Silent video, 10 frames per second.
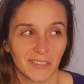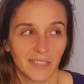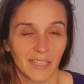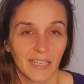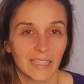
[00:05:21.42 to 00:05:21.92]

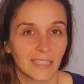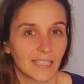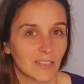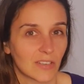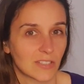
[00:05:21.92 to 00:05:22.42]
again,
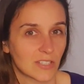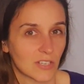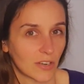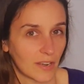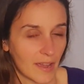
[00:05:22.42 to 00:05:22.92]
that goes to
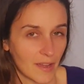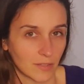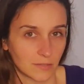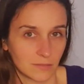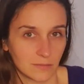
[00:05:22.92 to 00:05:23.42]
show you
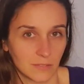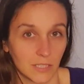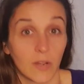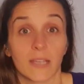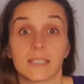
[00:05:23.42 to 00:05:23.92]
how,
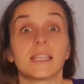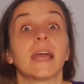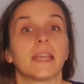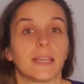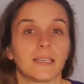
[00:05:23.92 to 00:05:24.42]
you know, a
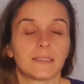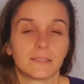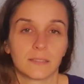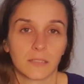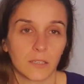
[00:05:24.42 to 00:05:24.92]
saying
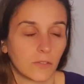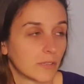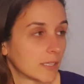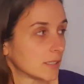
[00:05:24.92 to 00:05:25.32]
of